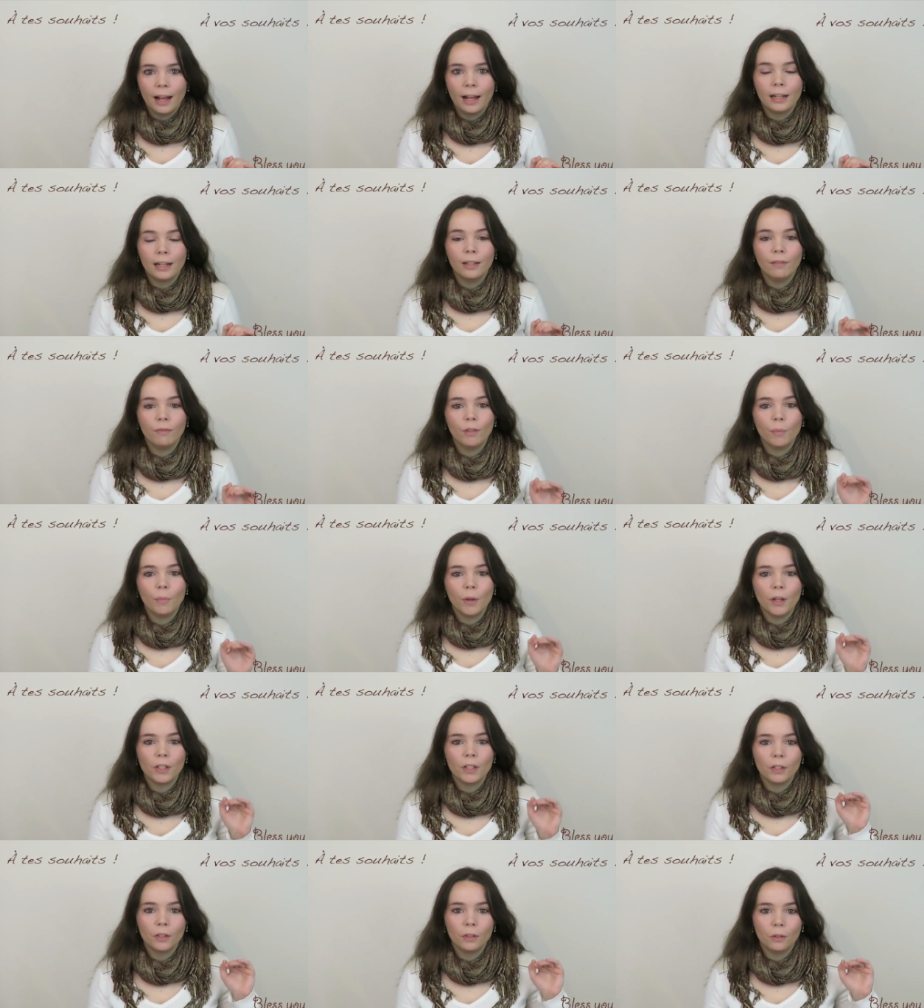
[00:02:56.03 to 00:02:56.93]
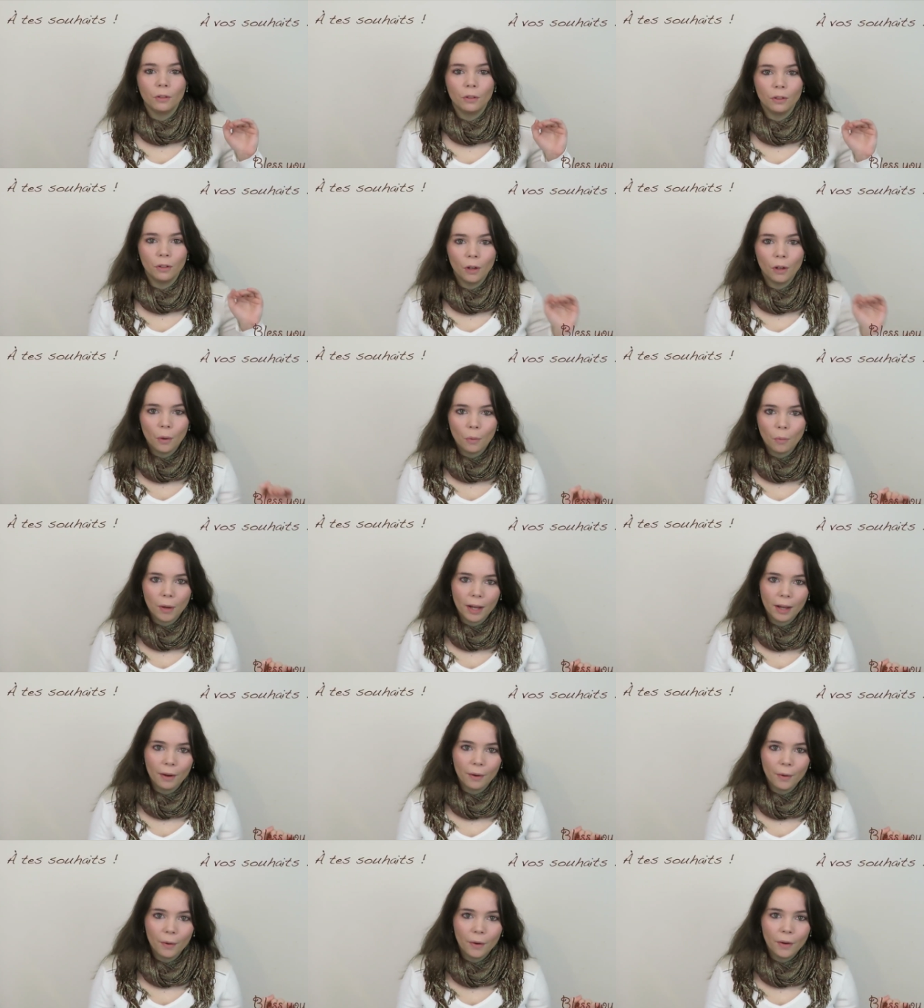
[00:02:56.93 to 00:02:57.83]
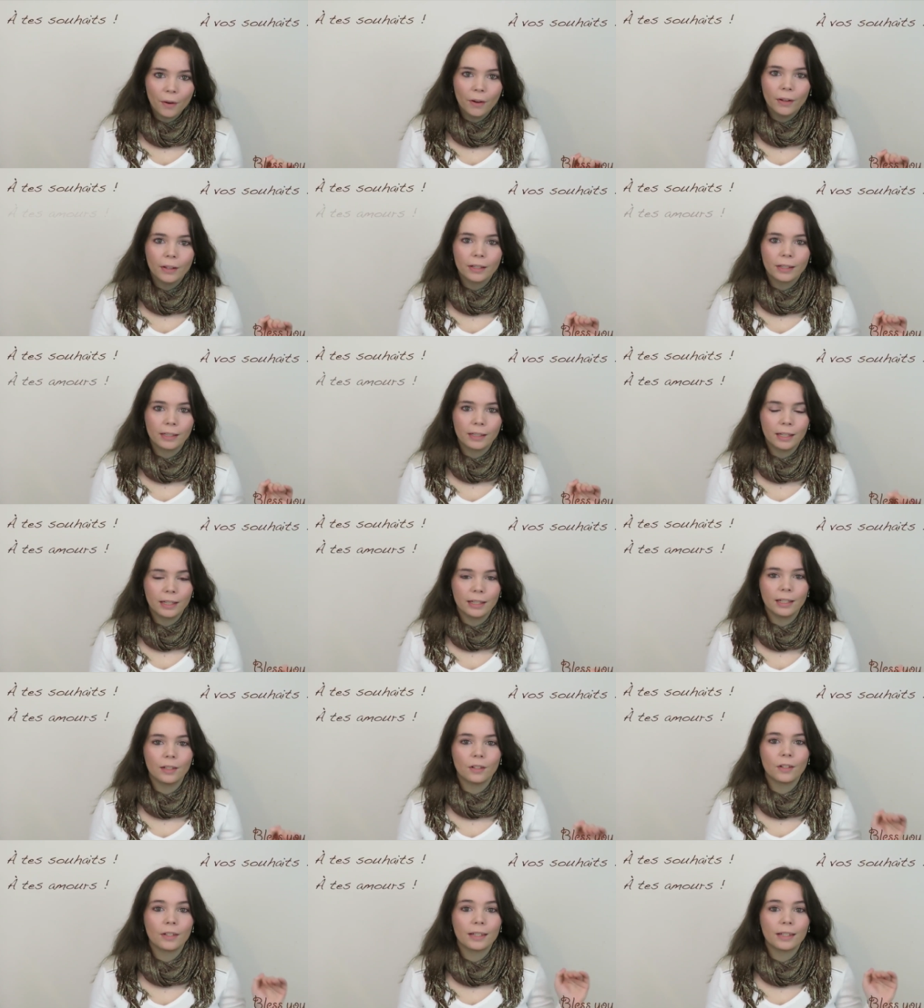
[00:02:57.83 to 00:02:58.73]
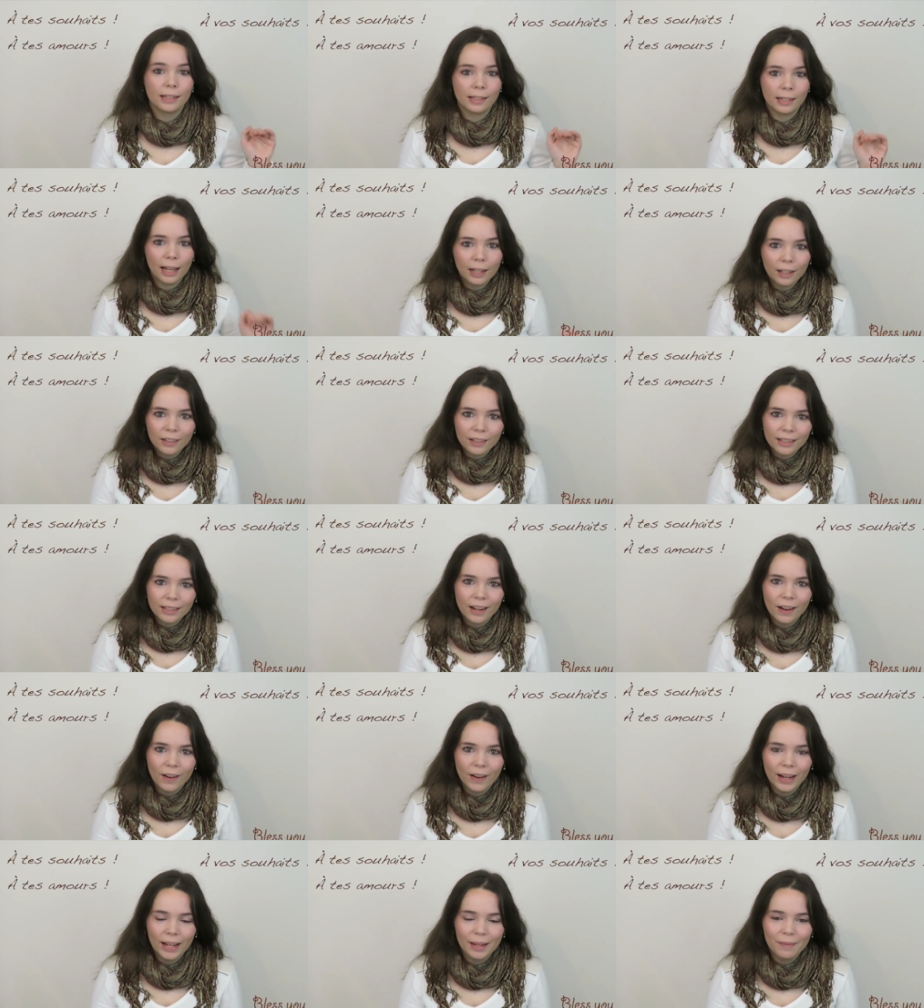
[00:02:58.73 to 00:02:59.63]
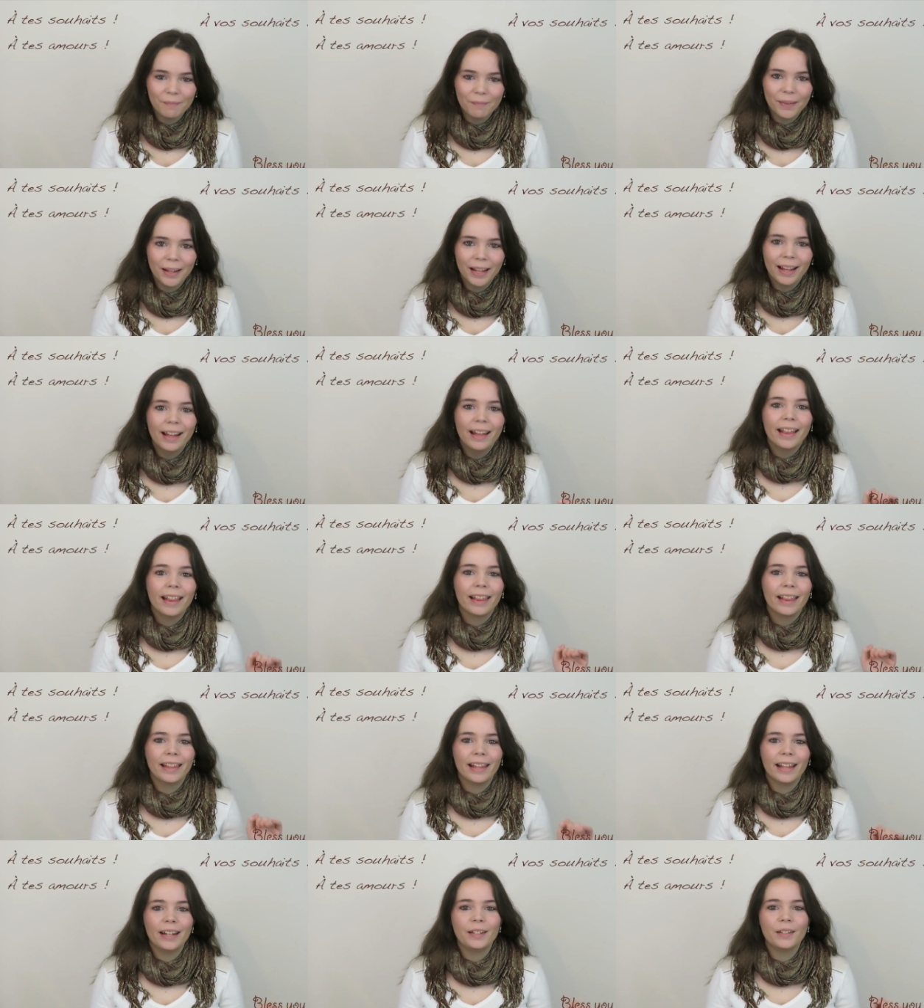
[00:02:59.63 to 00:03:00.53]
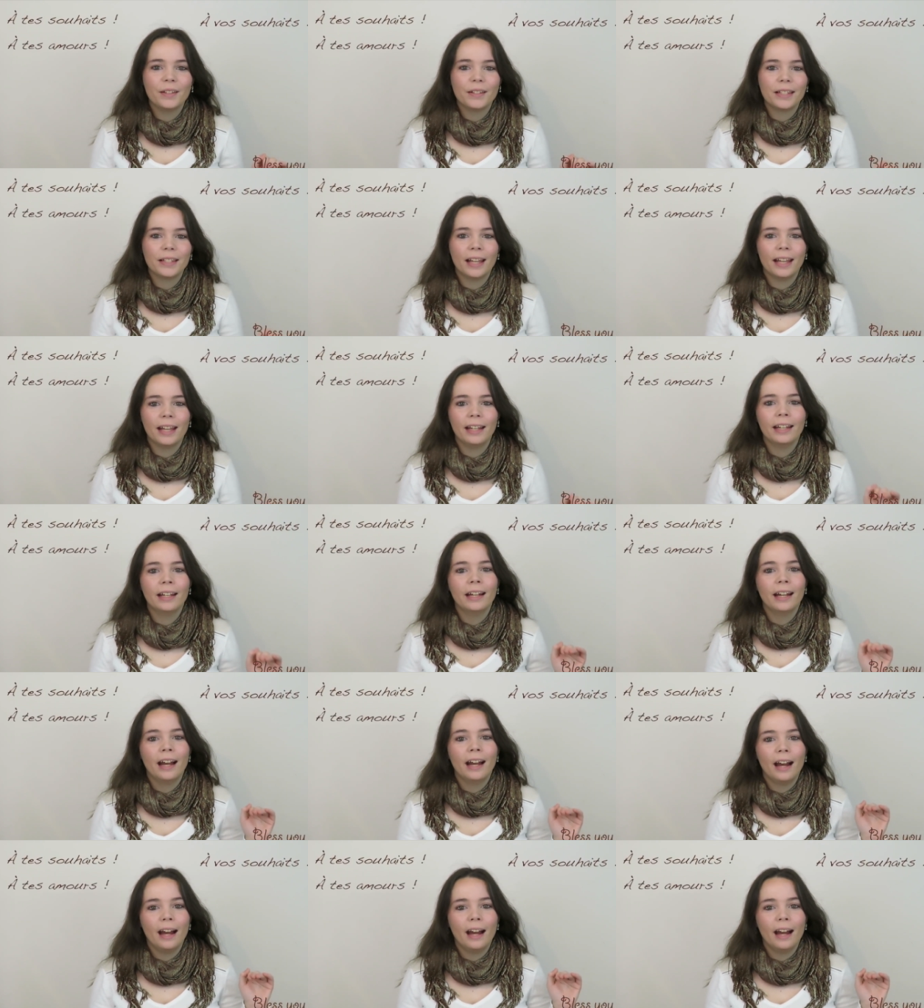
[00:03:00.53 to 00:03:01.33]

And if the person you know well sneezes a second time, then you say